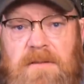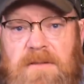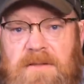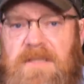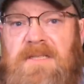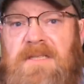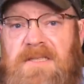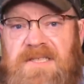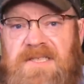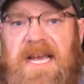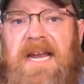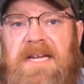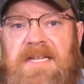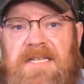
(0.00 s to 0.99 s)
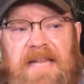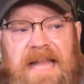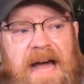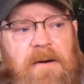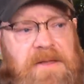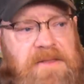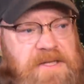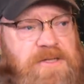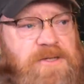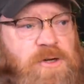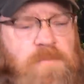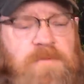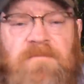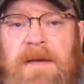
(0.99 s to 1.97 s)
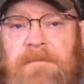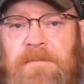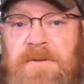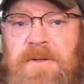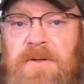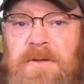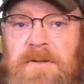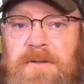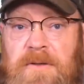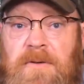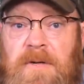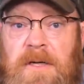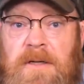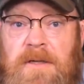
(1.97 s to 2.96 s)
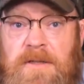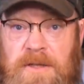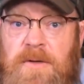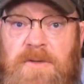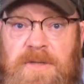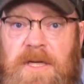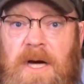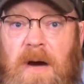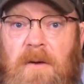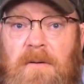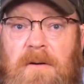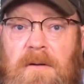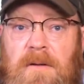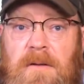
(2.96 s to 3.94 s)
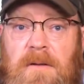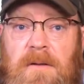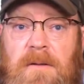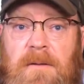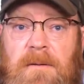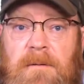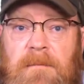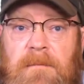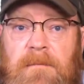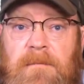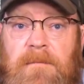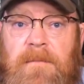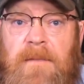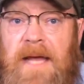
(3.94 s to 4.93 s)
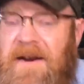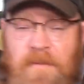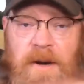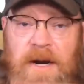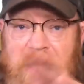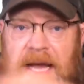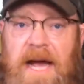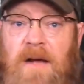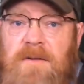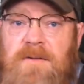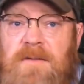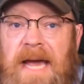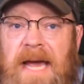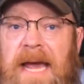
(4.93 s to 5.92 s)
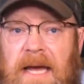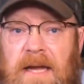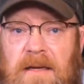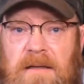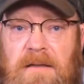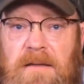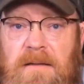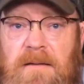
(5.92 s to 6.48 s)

it's just that the state is allowing this group of people to to to do so and everybody else can't